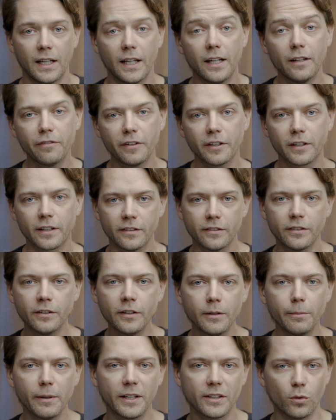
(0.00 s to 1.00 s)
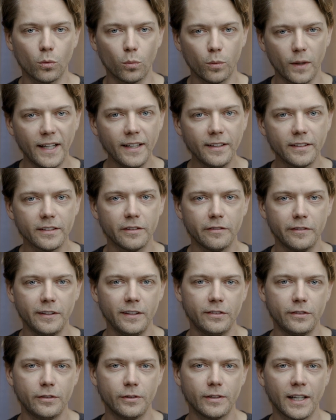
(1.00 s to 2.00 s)
And if you're concerned about the weight of
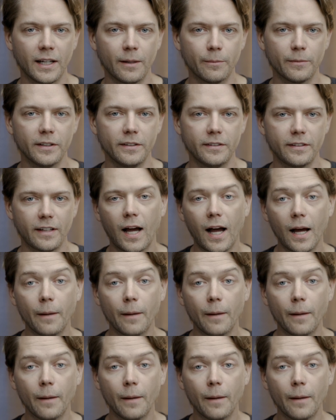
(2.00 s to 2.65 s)
these two cameras,